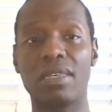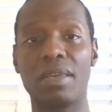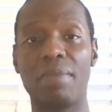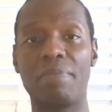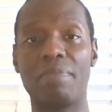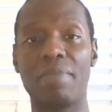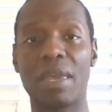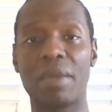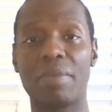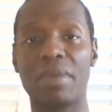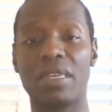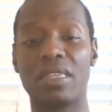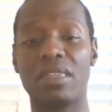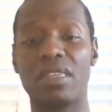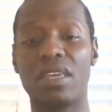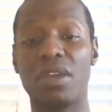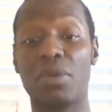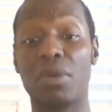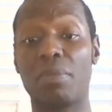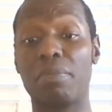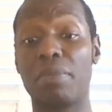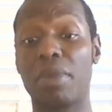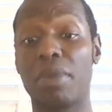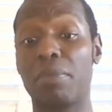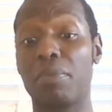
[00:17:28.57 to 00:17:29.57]
and maybe they're
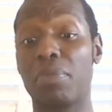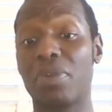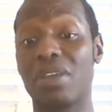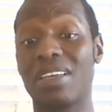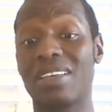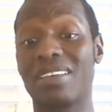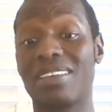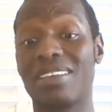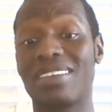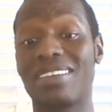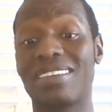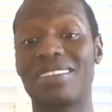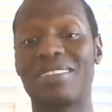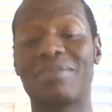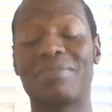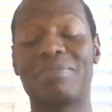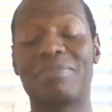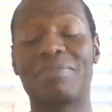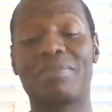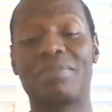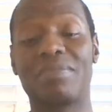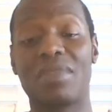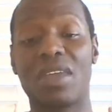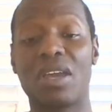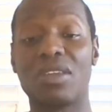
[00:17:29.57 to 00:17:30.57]
remembering
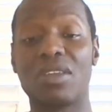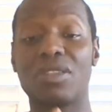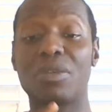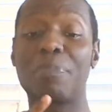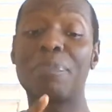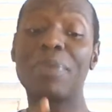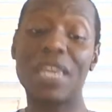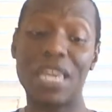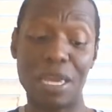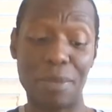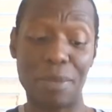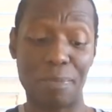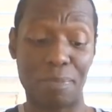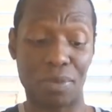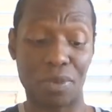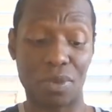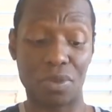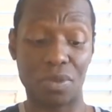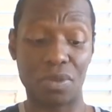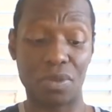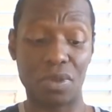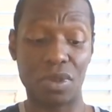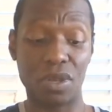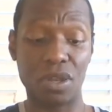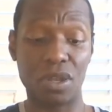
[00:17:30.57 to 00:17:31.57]
other people,